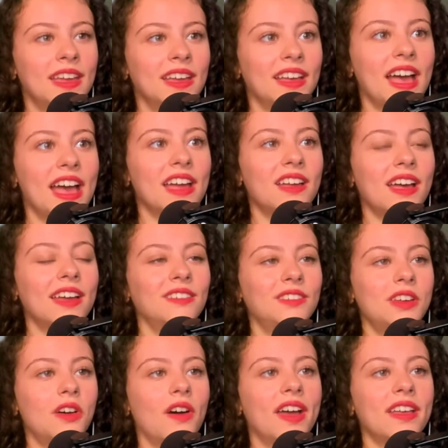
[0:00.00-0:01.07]
I
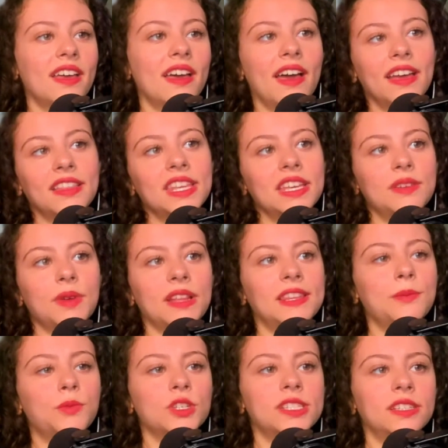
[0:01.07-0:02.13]
don't know. I
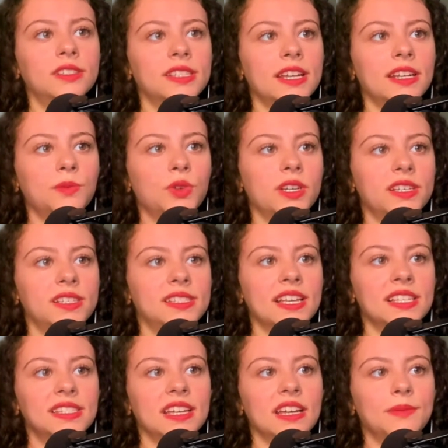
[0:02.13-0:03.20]
think Brazil's getting pretty
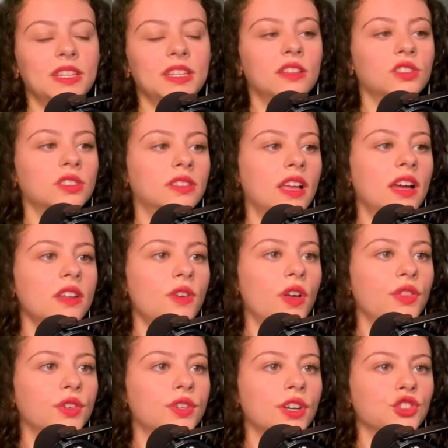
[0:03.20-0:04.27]
zesty. I mean, there's a lot of
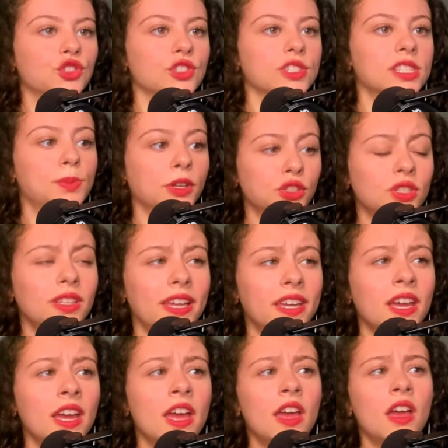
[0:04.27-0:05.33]
other countries, especially
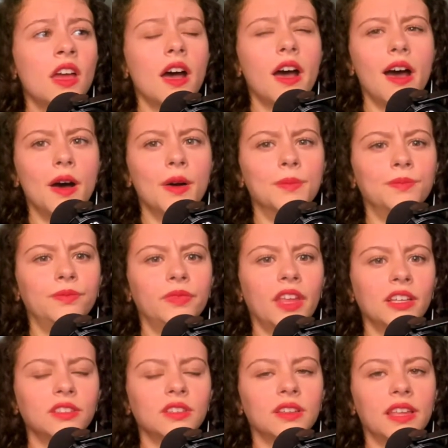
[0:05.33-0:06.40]

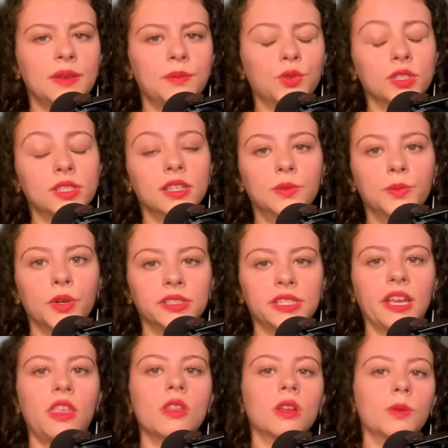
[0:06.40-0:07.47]
not like Brazil in
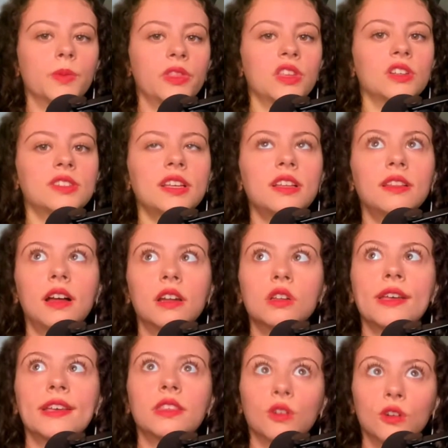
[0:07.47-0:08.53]
particular, but there's a lot
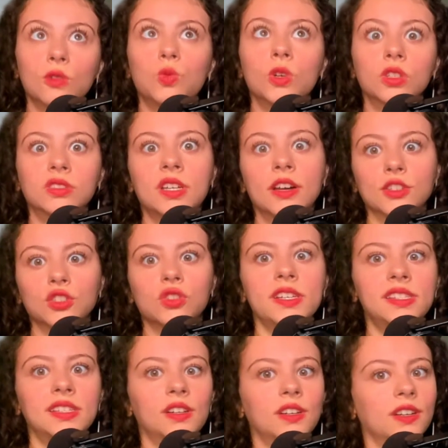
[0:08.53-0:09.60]
of third world countries
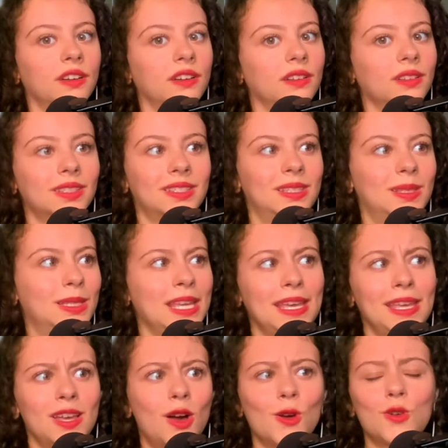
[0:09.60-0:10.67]
that are
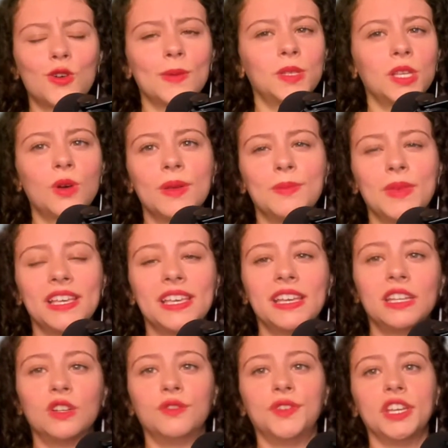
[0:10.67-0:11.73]
taking on crypto and making
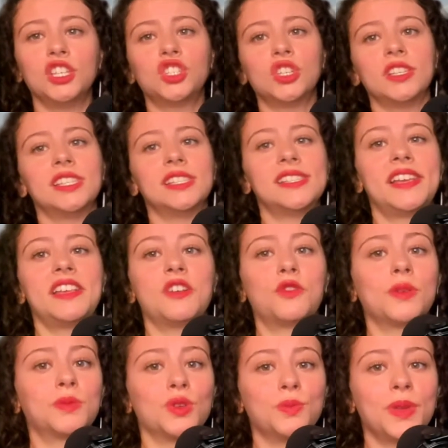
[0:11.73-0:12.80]
innovations and taking
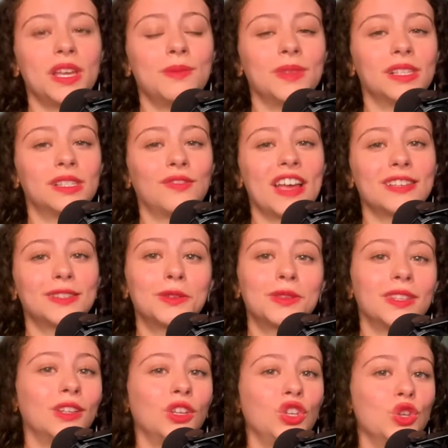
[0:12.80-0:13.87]
crypto payments faster
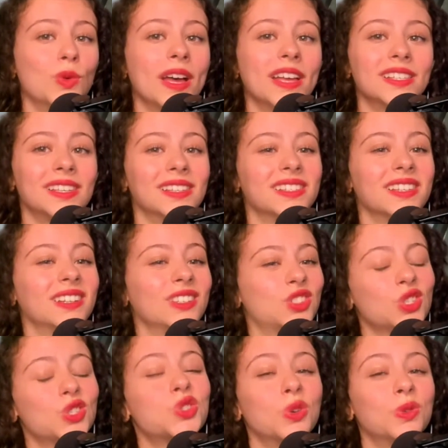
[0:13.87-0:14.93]
than the US is. And it
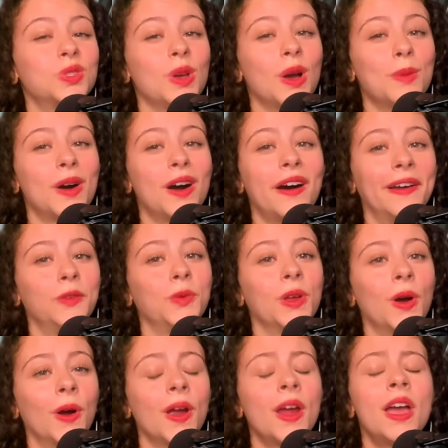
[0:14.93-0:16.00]
just shows you how behind we
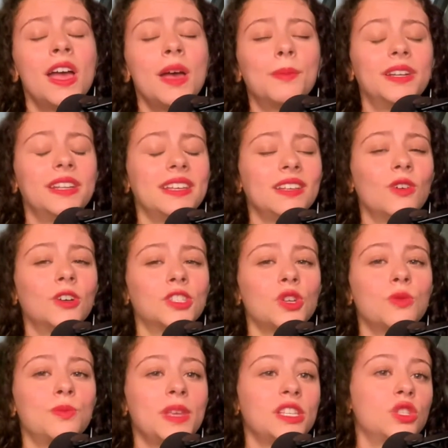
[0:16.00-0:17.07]
are. But it
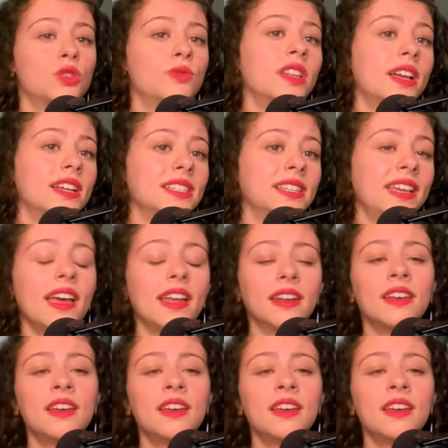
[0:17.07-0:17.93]
also makes you realize, again,